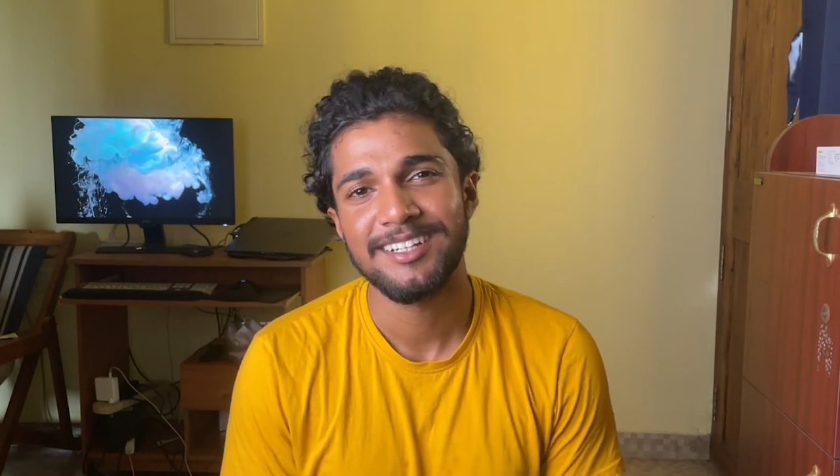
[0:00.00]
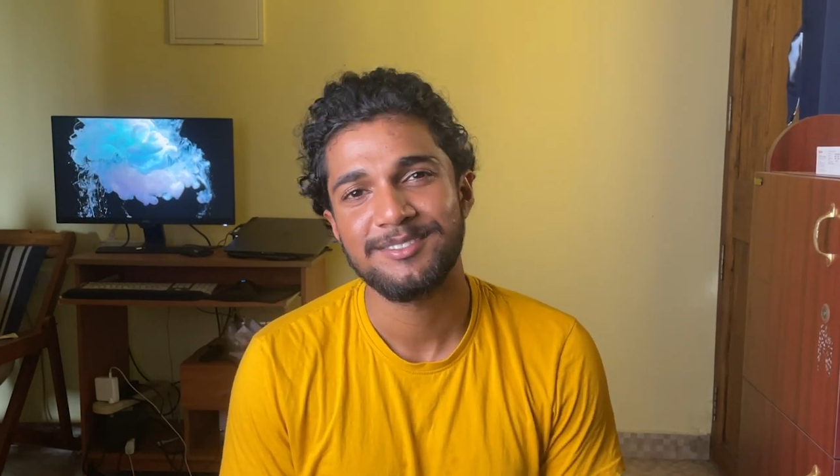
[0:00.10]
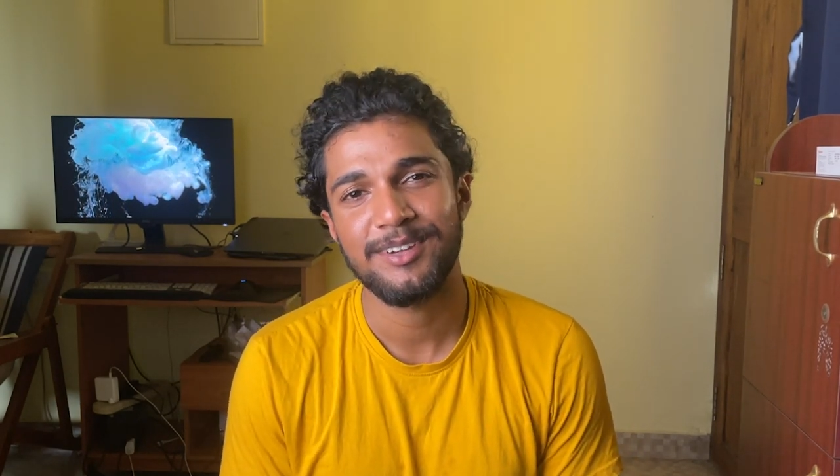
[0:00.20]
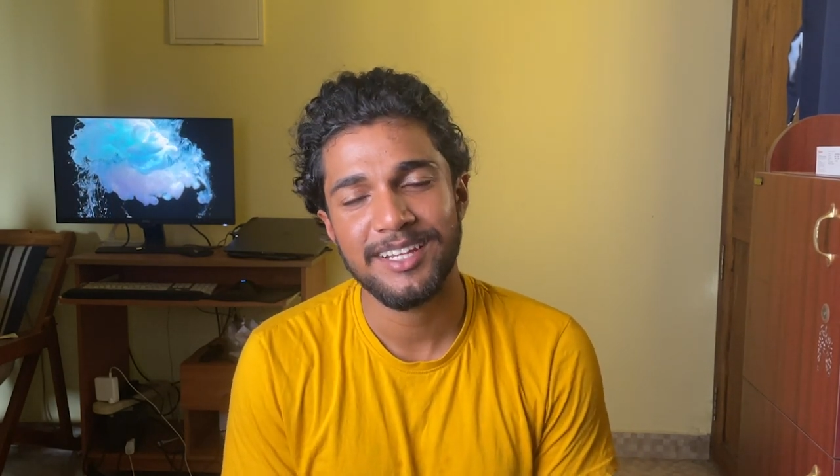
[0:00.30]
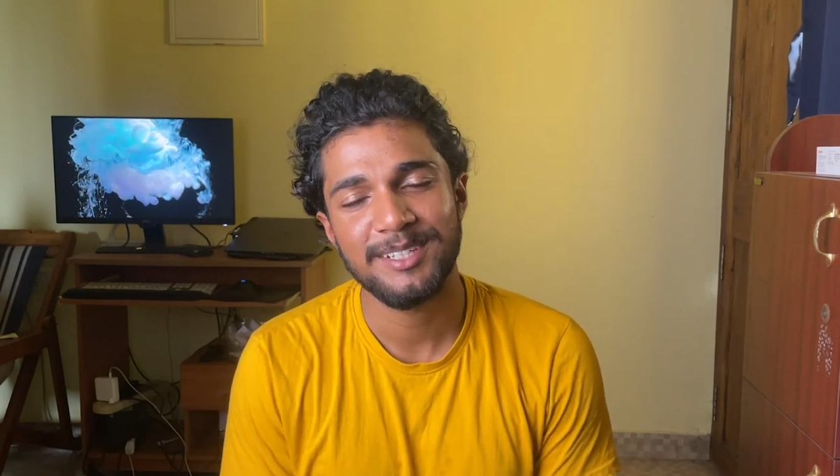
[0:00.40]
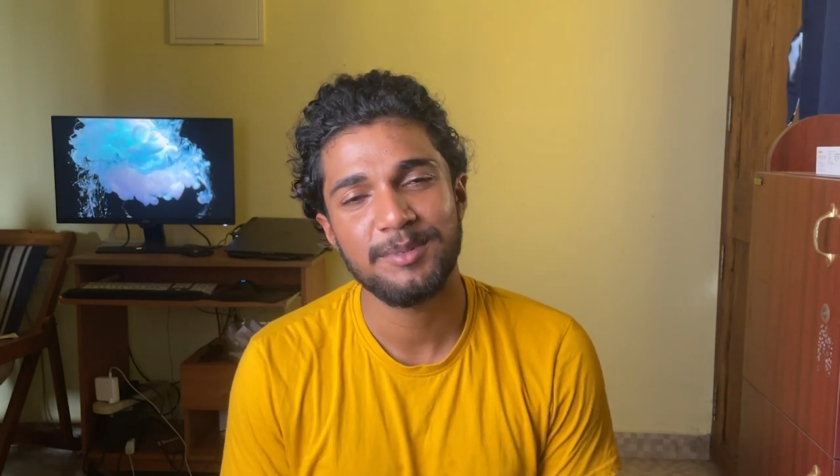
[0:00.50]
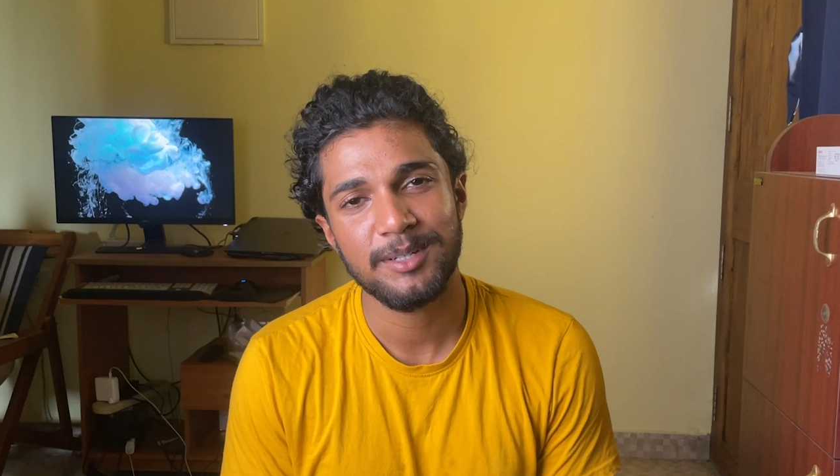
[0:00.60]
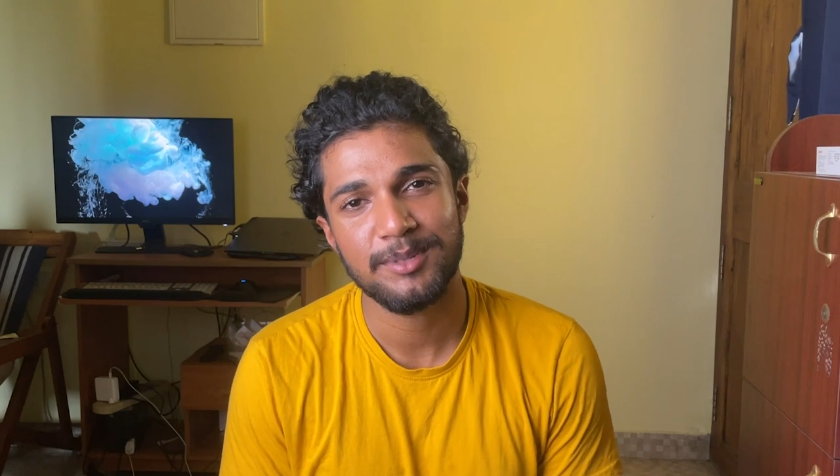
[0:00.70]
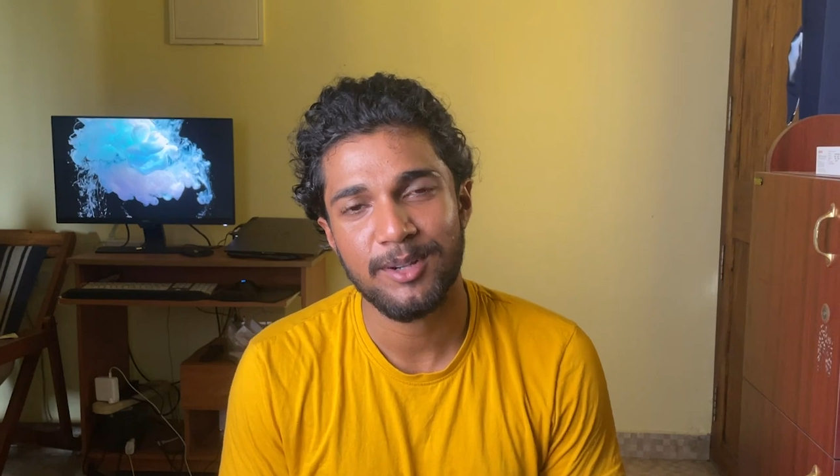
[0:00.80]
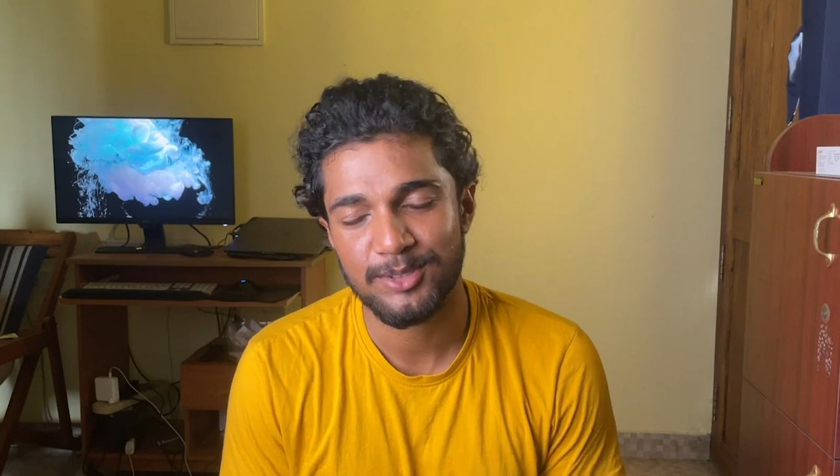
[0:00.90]
finally
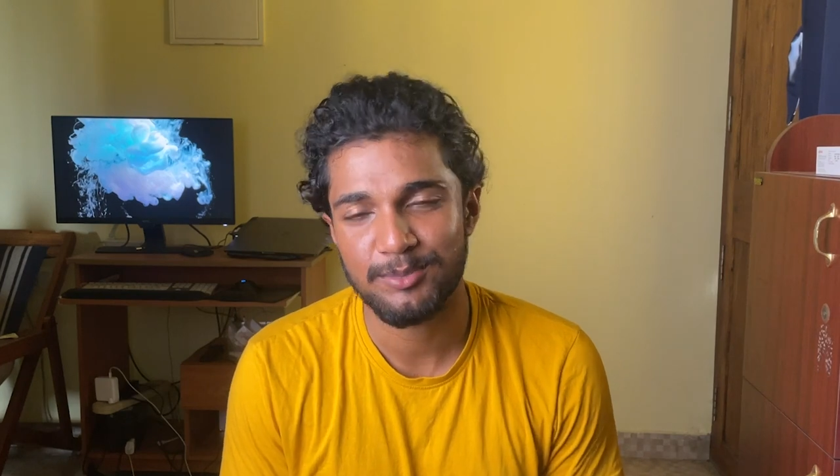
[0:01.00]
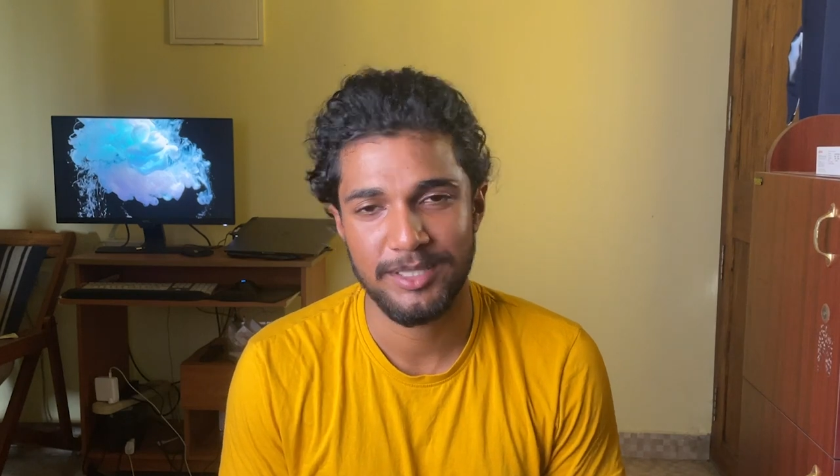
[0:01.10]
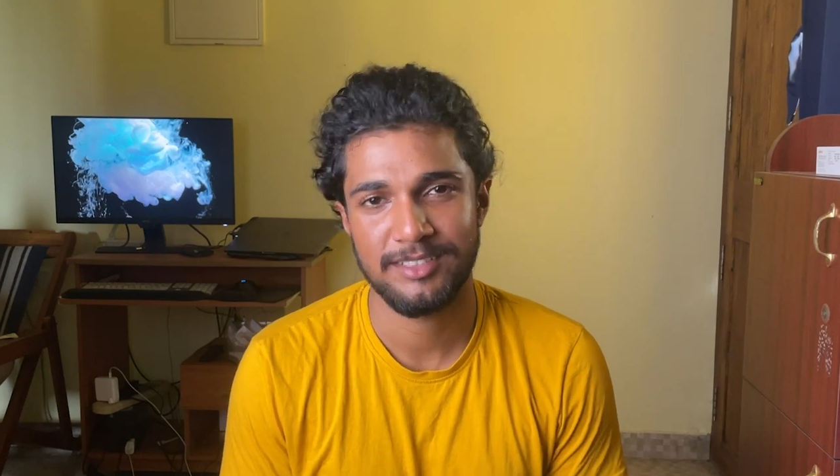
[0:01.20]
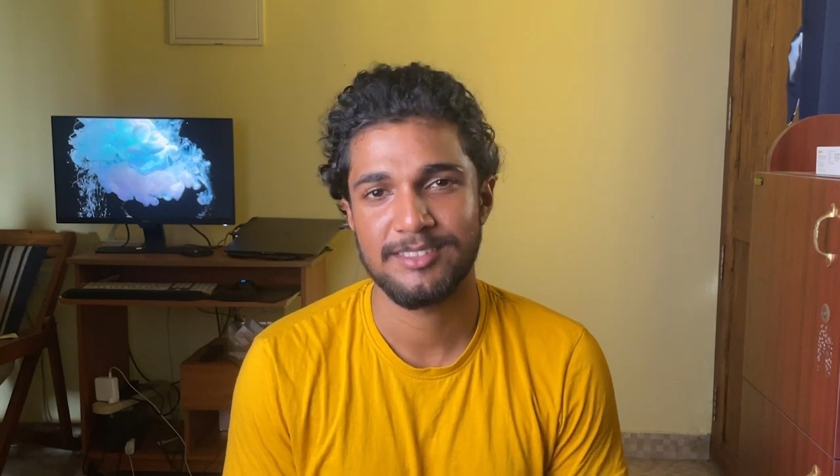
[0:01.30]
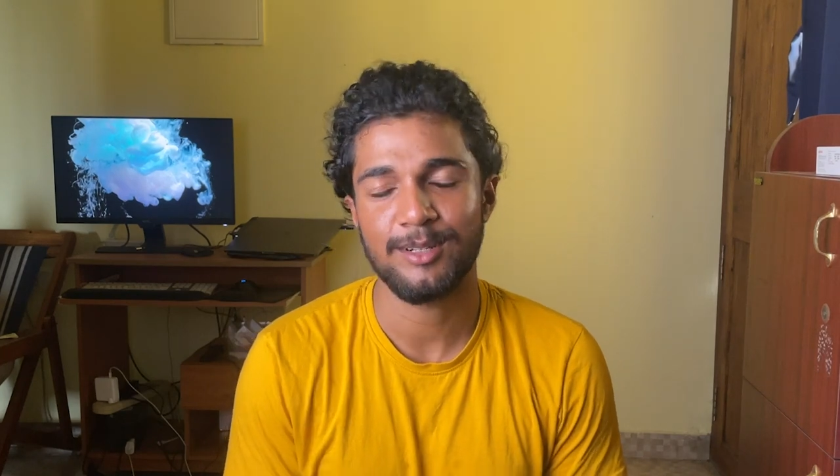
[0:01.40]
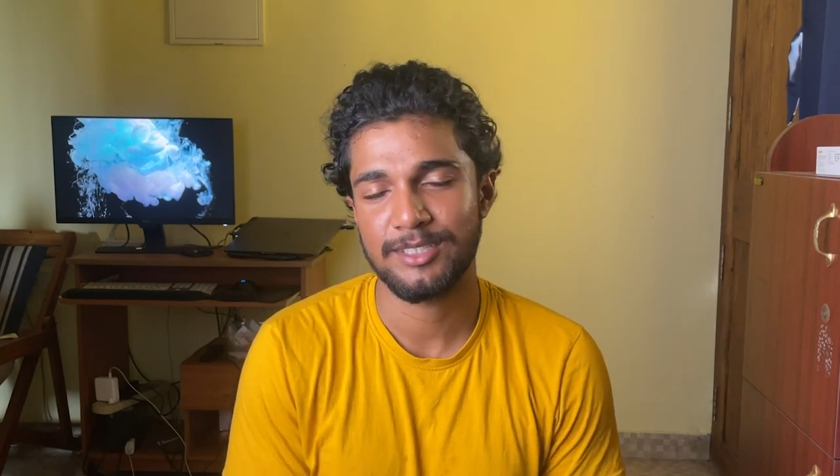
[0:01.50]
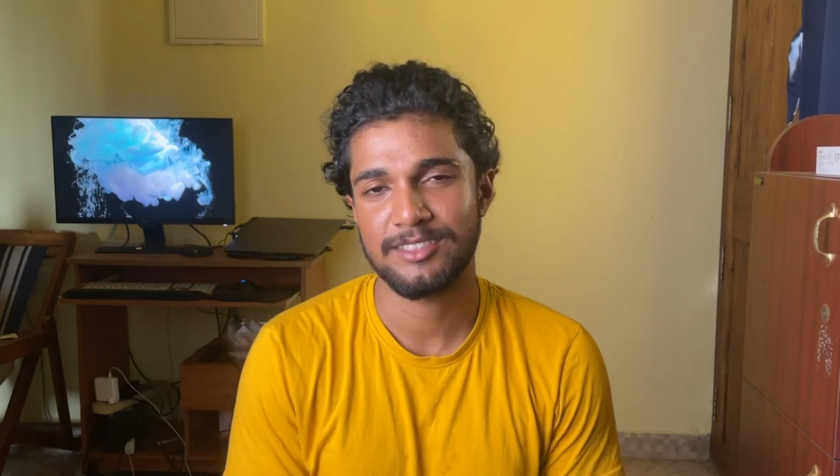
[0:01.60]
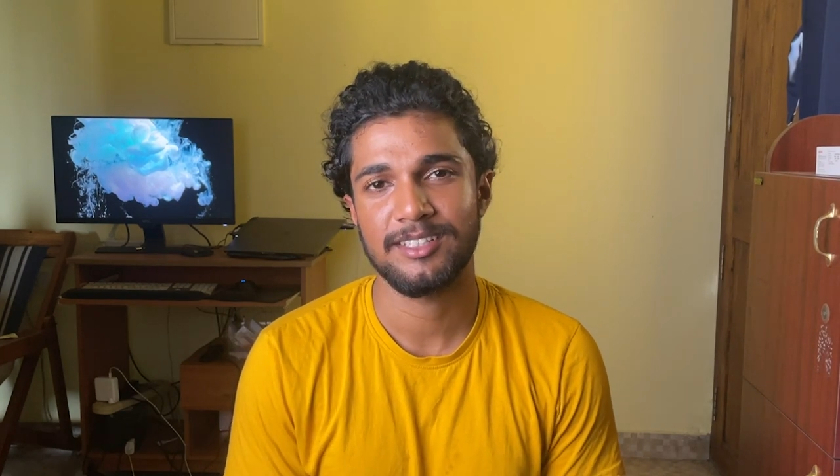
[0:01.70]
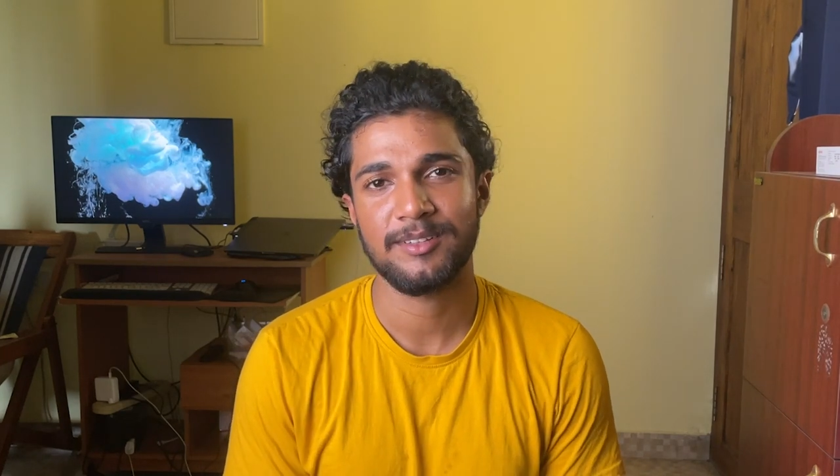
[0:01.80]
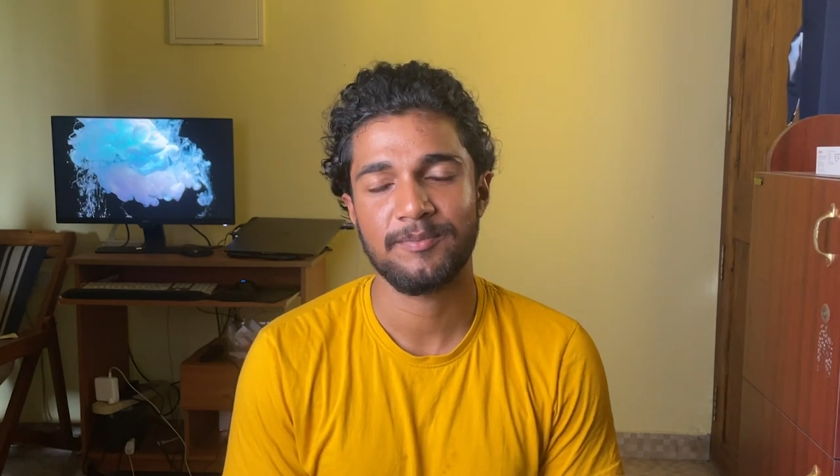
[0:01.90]
become an orthopedics doctor, sir,